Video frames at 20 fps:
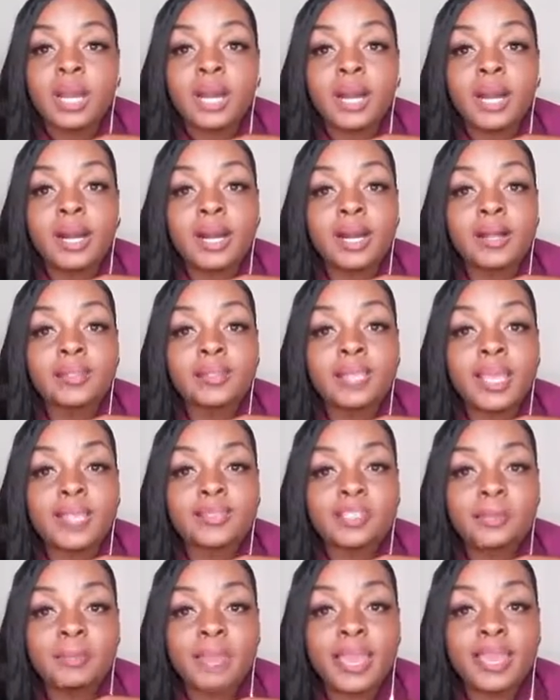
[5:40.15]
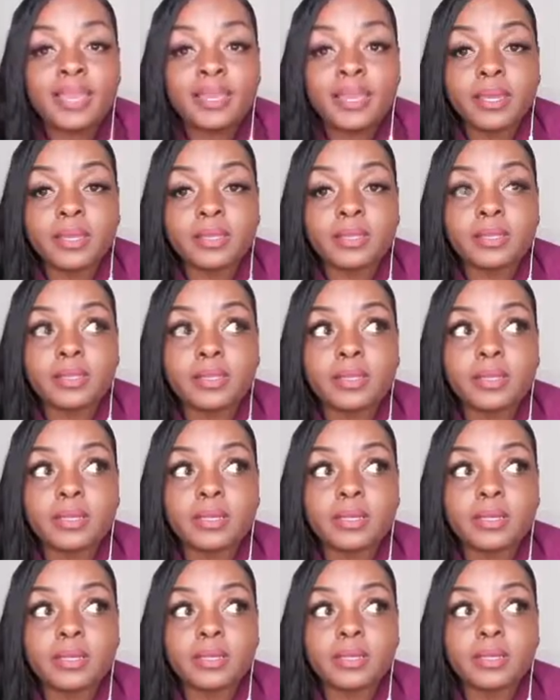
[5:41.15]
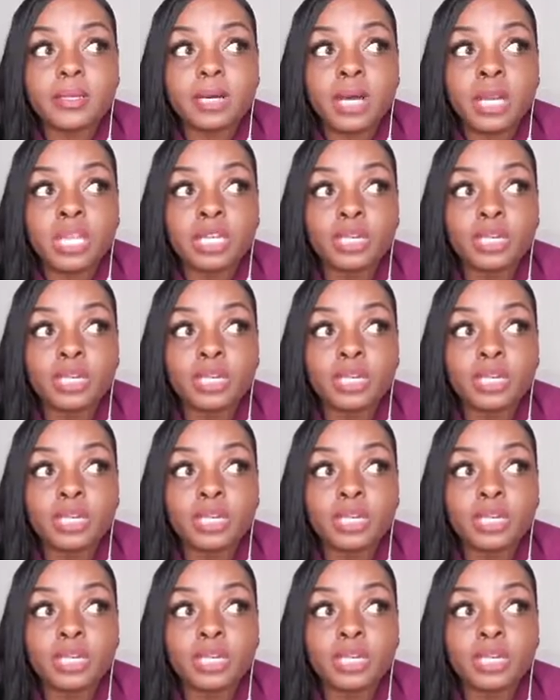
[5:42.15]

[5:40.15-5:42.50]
And to make it a